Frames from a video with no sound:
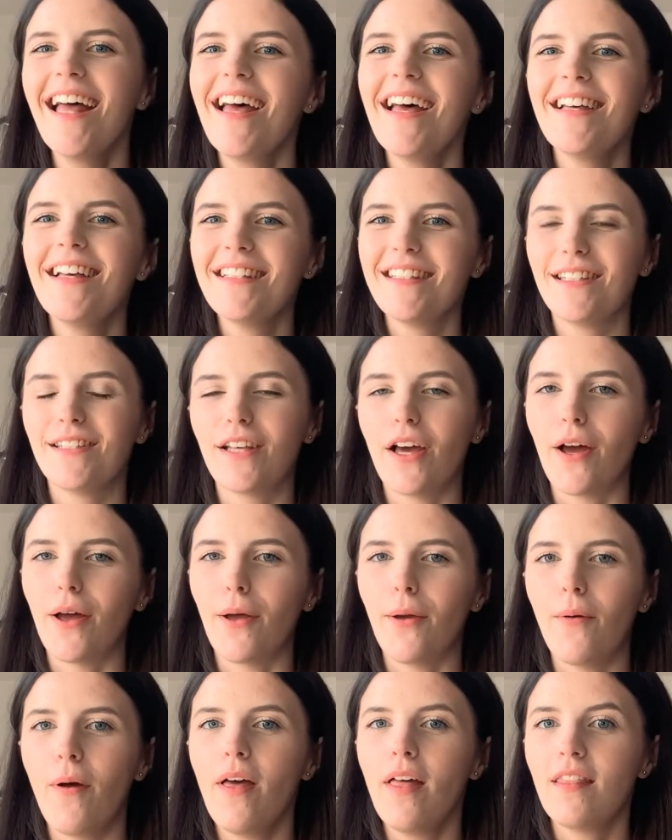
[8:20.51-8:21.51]
So
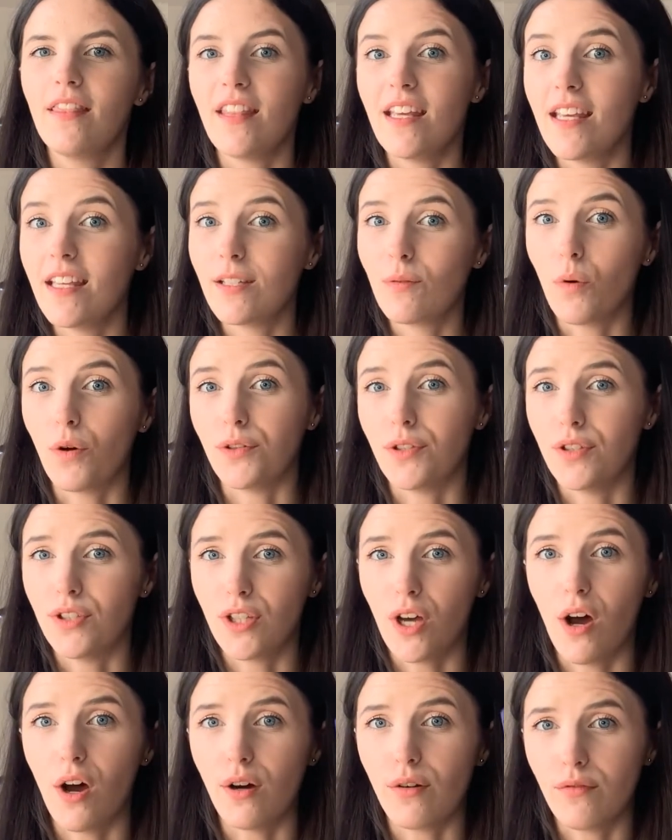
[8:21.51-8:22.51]
these ones
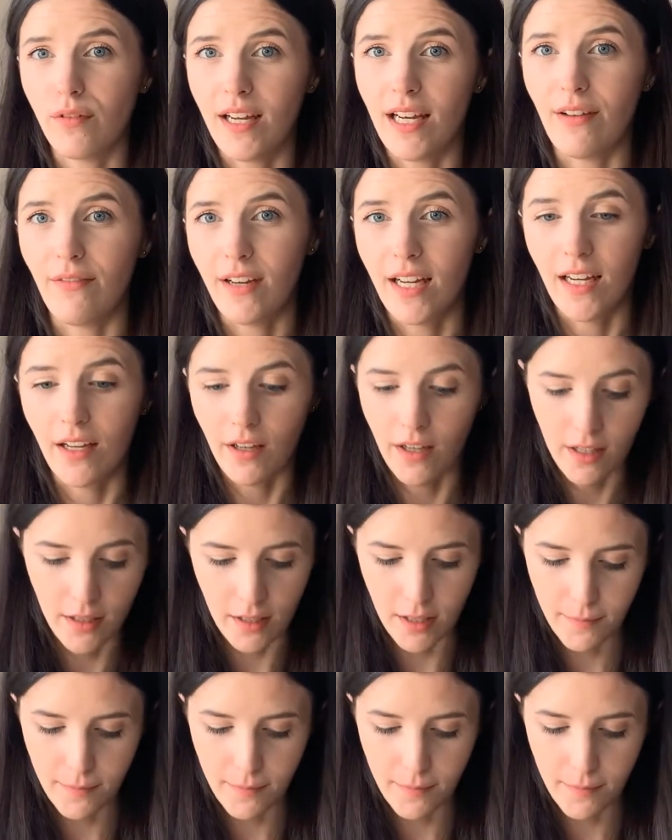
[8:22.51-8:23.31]
are really good.